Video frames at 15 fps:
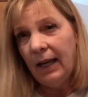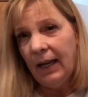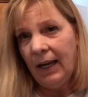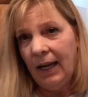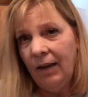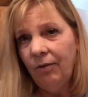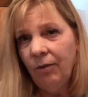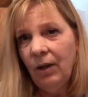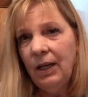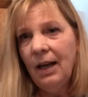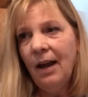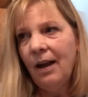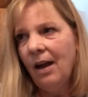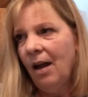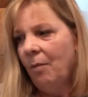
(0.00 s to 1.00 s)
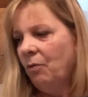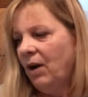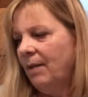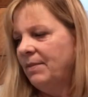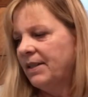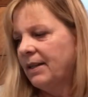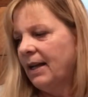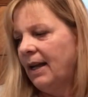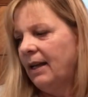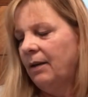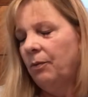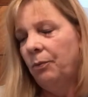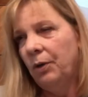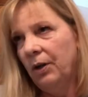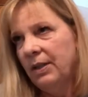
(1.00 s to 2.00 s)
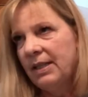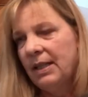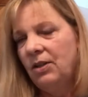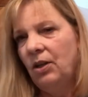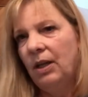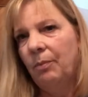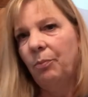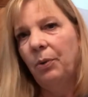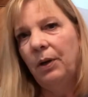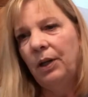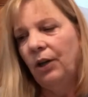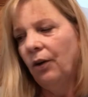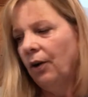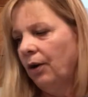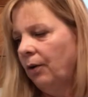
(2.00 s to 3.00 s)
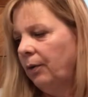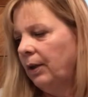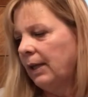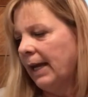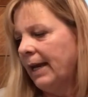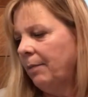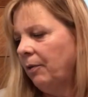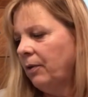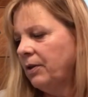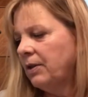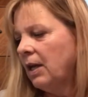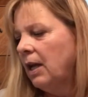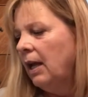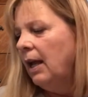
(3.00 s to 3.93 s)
avery.com website where it says you can print your own labels